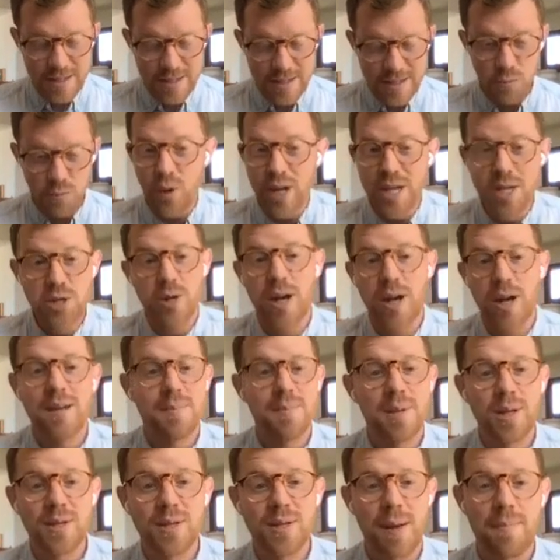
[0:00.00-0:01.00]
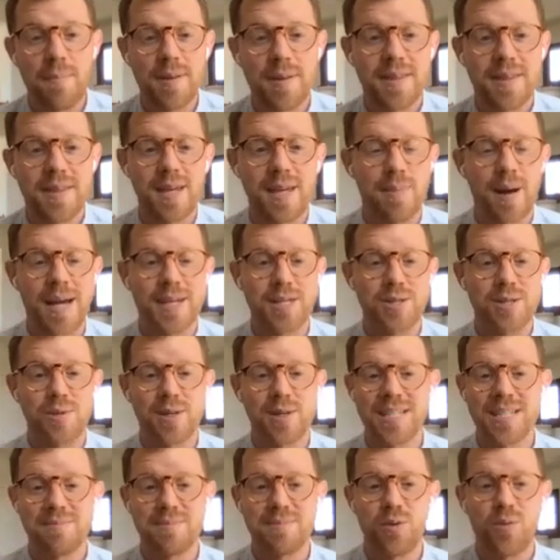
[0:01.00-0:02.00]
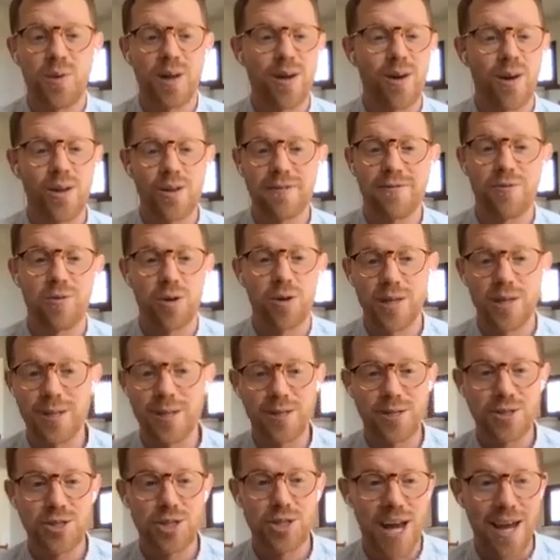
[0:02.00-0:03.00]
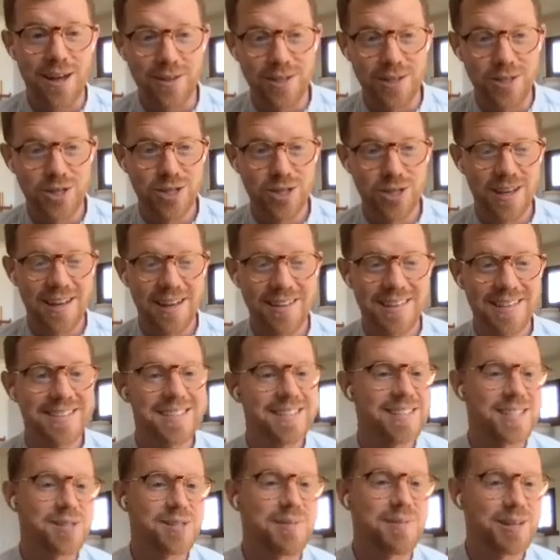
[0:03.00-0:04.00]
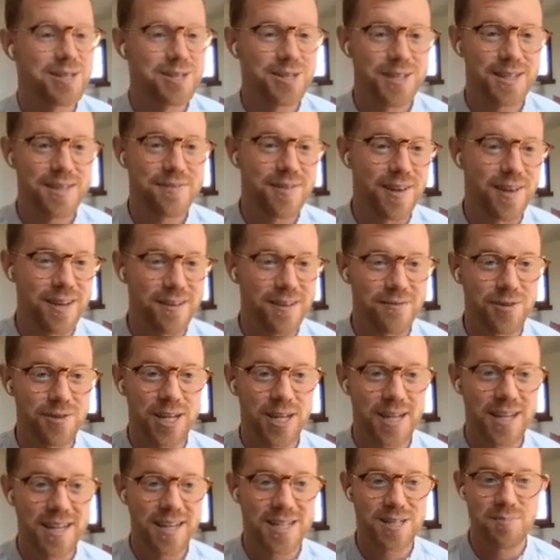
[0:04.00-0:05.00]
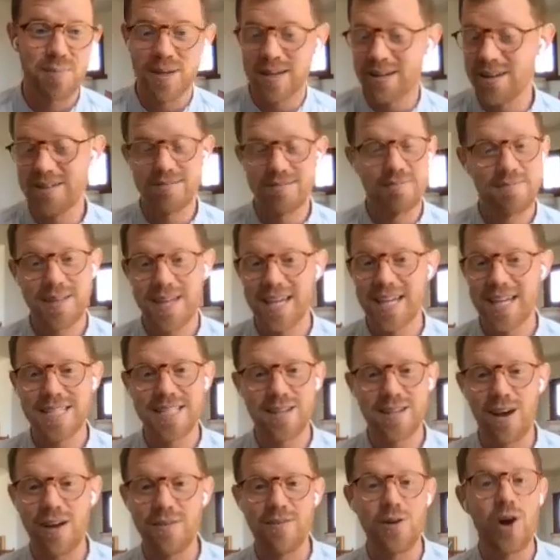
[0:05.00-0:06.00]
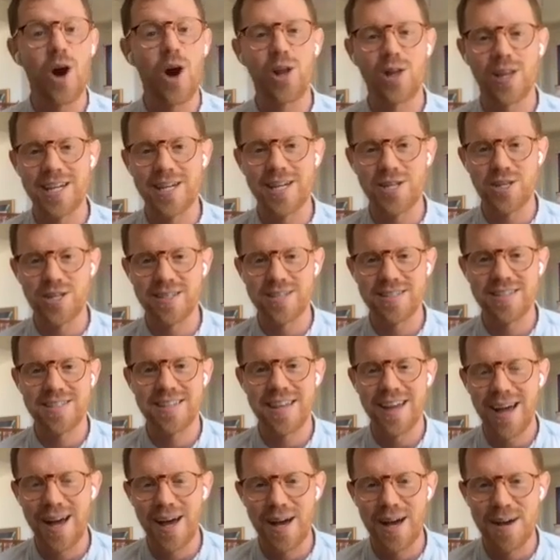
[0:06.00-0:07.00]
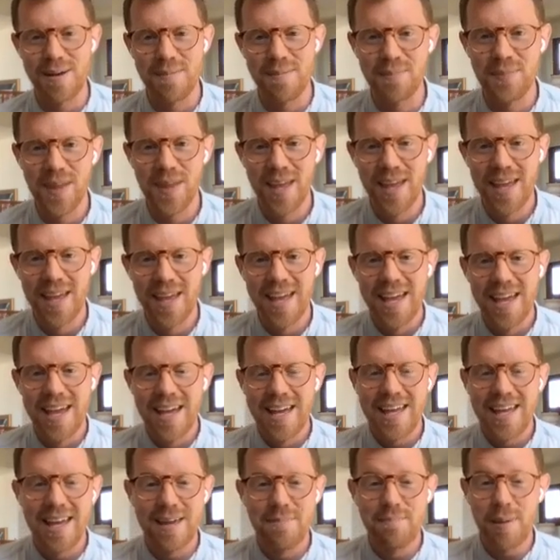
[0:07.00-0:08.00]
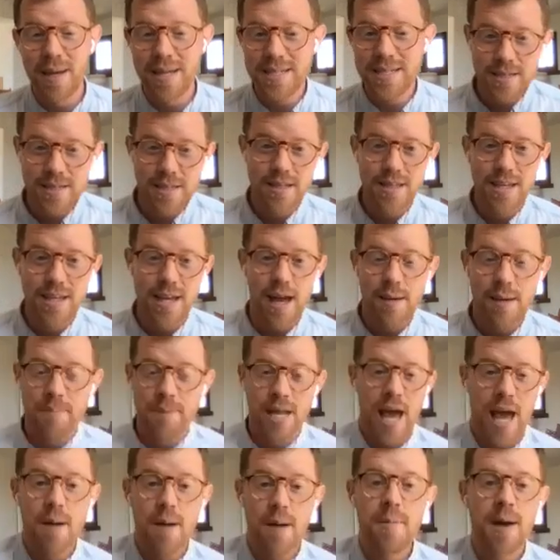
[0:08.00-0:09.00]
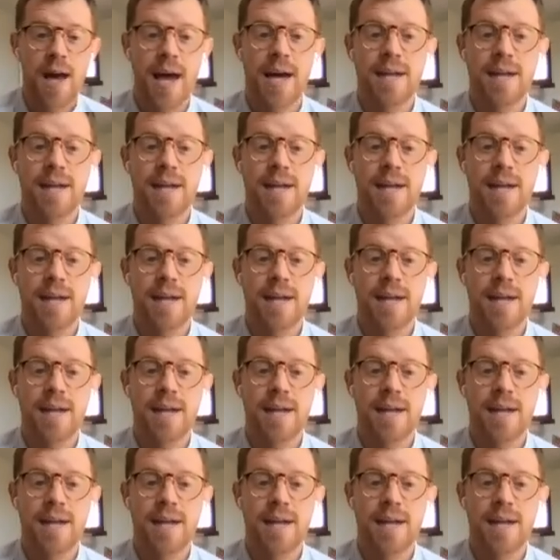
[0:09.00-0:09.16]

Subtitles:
we try to build empathy by doing something we call the 4 Leaders Challenge. And this is especially fun for kids, but kids of all ages. Basically, I mean, Emma had